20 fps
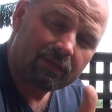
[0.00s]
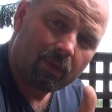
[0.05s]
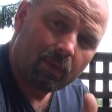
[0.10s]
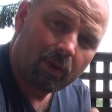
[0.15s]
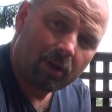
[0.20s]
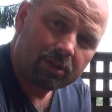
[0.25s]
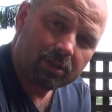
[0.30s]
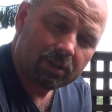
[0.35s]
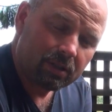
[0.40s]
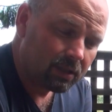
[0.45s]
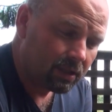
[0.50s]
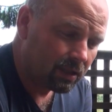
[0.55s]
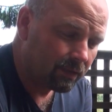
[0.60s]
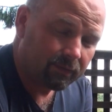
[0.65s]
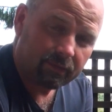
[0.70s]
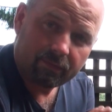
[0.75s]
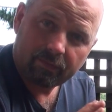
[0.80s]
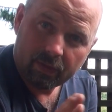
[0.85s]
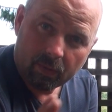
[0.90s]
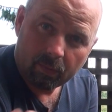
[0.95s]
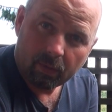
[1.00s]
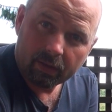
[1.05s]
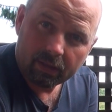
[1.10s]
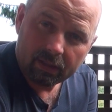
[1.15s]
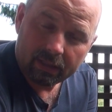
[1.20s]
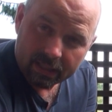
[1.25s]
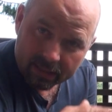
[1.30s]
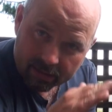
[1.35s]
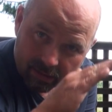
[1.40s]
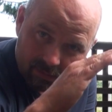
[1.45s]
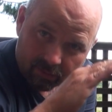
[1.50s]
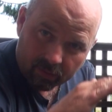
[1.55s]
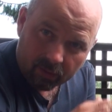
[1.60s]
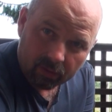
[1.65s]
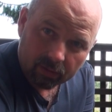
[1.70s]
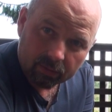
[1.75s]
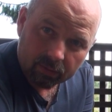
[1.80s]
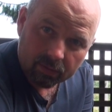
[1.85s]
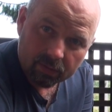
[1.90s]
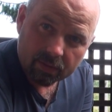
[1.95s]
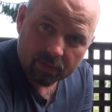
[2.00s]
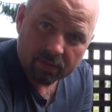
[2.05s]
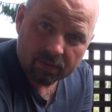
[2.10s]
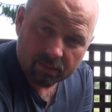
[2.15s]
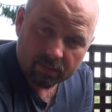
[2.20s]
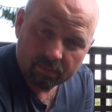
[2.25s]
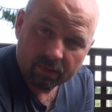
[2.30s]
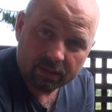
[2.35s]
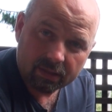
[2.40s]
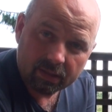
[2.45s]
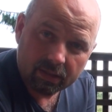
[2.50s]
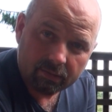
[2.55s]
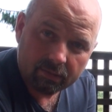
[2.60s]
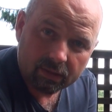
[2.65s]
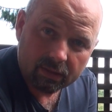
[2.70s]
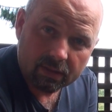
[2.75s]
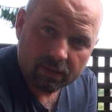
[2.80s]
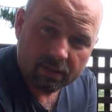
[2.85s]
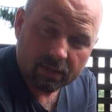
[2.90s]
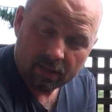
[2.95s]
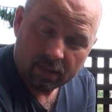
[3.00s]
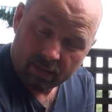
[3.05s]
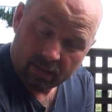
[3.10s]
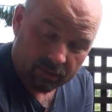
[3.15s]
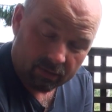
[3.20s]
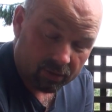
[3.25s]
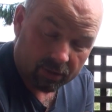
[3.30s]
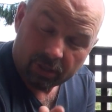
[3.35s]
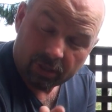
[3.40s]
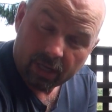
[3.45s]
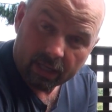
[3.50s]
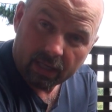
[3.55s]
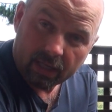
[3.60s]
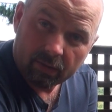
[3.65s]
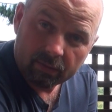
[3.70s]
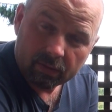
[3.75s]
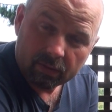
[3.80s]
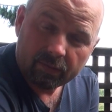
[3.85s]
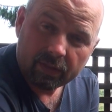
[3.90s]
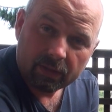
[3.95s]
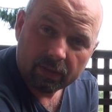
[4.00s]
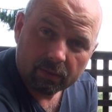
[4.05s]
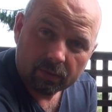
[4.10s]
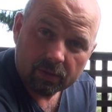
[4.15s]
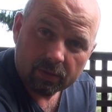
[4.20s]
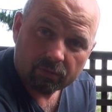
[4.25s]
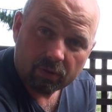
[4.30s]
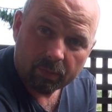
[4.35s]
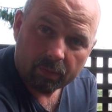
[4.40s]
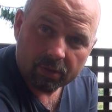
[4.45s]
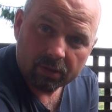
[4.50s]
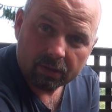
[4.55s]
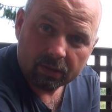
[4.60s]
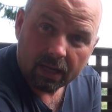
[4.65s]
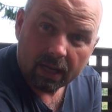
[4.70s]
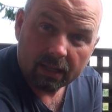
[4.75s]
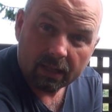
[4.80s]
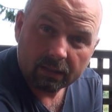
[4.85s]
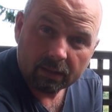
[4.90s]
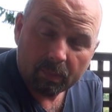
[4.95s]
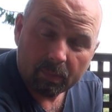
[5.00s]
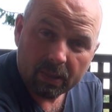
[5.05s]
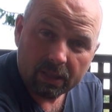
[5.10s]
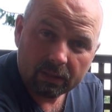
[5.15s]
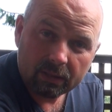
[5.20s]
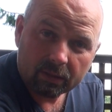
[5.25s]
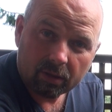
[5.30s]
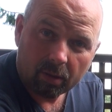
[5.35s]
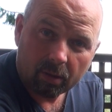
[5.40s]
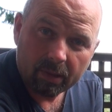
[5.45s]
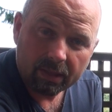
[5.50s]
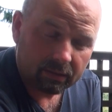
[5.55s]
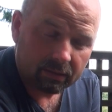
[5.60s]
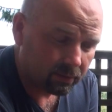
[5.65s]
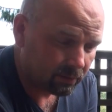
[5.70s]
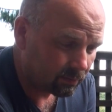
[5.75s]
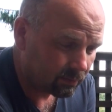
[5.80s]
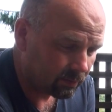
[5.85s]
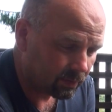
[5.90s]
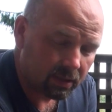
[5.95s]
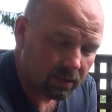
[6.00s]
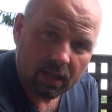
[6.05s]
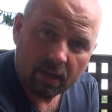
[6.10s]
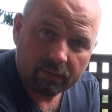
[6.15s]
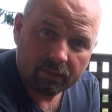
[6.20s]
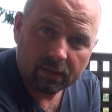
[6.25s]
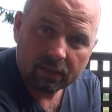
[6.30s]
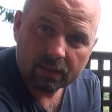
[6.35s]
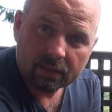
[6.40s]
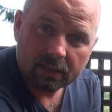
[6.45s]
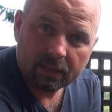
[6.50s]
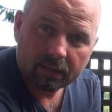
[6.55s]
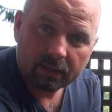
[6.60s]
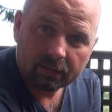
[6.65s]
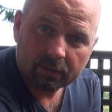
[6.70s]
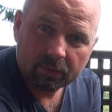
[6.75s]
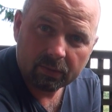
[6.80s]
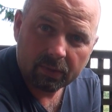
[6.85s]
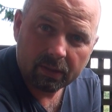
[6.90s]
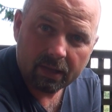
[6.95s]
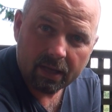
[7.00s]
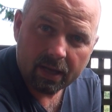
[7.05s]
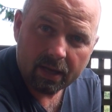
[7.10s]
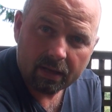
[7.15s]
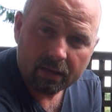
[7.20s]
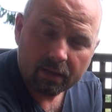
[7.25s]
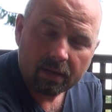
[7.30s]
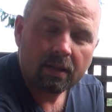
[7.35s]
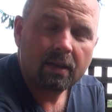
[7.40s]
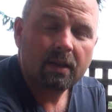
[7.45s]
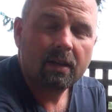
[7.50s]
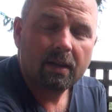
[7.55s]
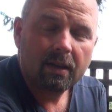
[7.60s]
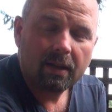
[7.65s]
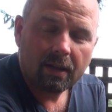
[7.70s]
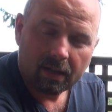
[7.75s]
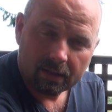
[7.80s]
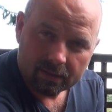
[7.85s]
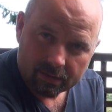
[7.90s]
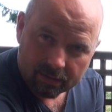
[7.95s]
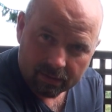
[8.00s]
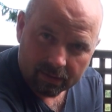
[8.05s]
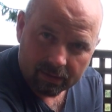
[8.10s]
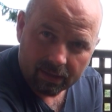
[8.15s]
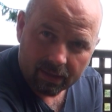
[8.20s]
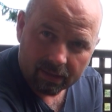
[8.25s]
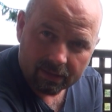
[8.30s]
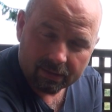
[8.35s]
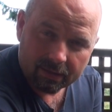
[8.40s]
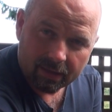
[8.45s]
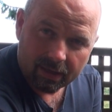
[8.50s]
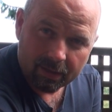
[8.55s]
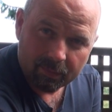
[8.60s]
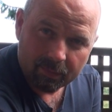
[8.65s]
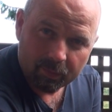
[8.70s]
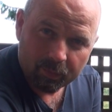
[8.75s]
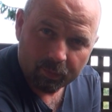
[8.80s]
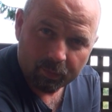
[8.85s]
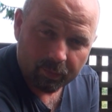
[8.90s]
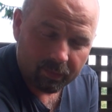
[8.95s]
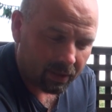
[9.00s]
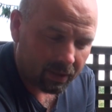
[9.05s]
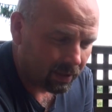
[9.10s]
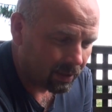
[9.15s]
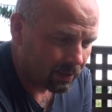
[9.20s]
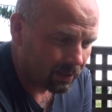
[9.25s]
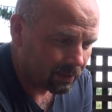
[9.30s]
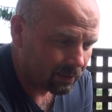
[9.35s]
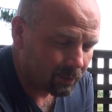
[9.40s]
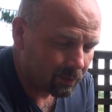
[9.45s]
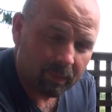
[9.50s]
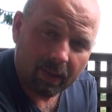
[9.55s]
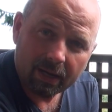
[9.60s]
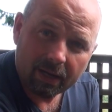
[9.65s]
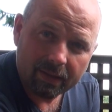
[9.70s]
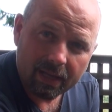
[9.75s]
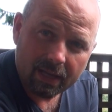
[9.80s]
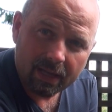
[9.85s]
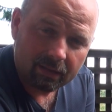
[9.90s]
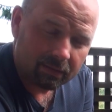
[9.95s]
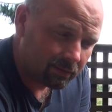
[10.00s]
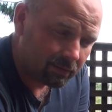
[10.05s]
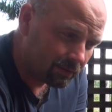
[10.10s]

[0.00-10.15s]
for watching. If you want a list of all those materials, just check out the video description and the pinned comment. Everything's linked to in there. I'll see you next time, and by then